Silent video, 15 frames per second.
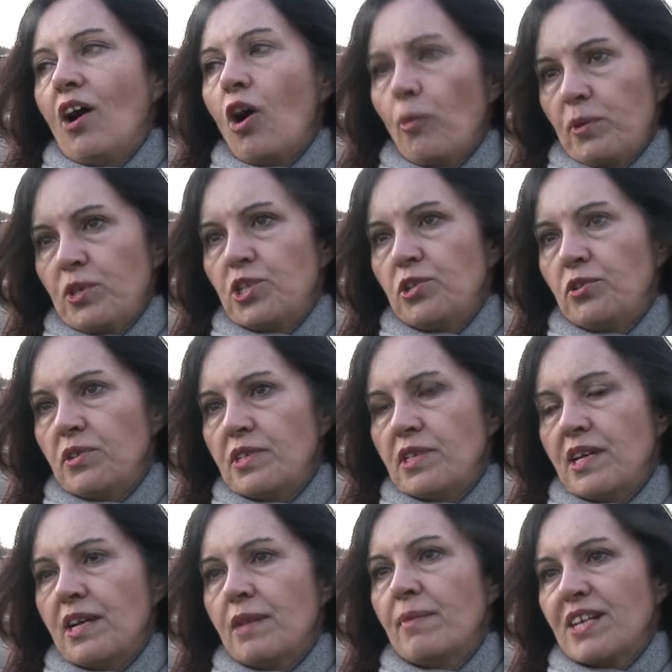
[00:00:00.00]

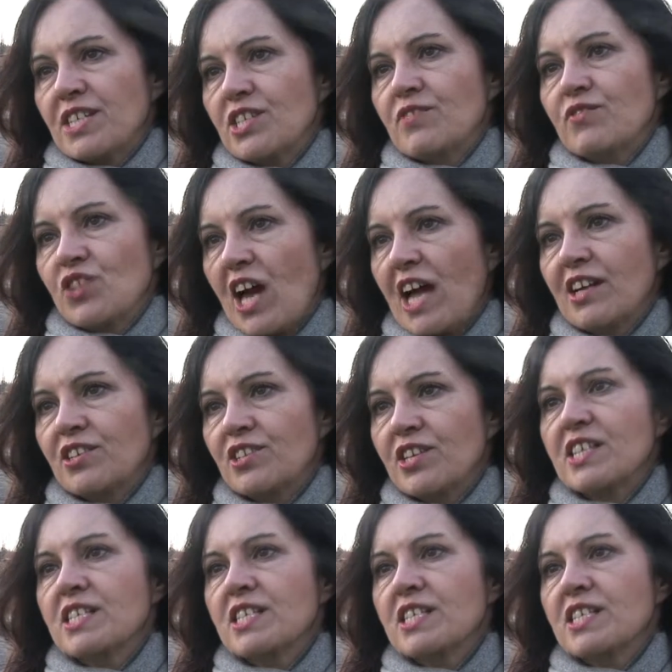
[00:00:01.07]
opportunity and a massive challenge.